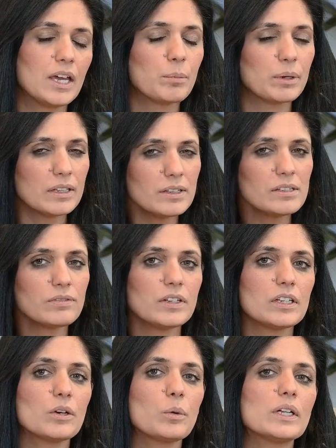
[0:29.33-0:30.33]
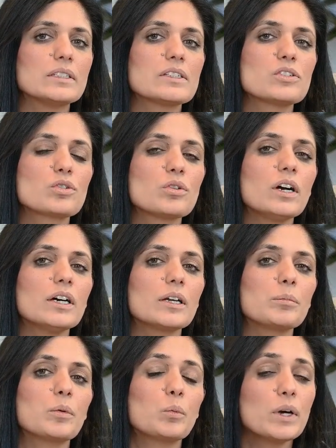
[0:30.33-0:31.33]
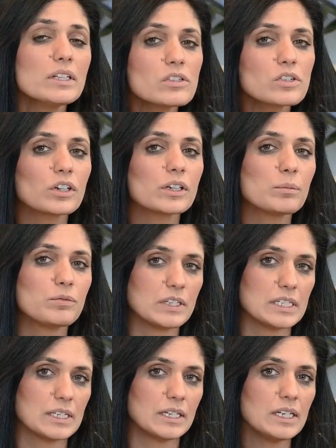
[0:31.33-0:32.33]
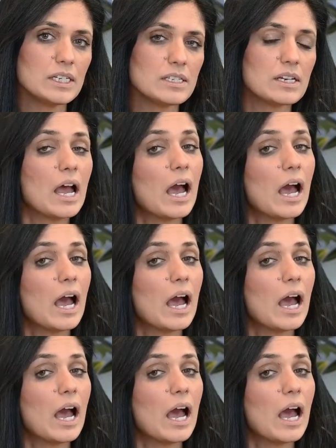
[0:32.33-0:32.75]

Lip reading: But in this video, I'll describe what Startup Visa is,